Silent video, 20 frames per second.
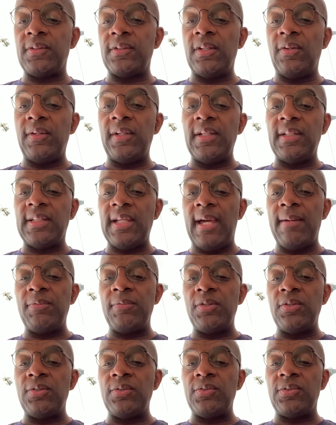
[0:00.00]
You know,
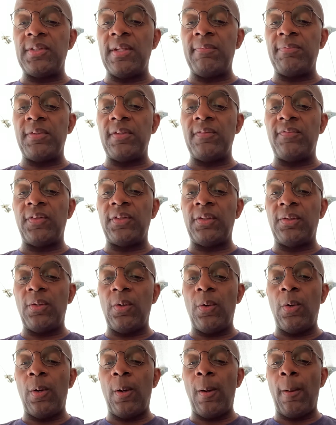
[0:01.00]
anytime you do something for the
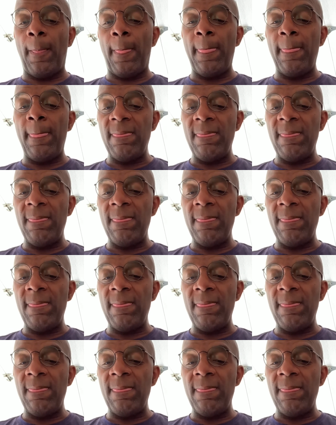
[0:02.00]
Lord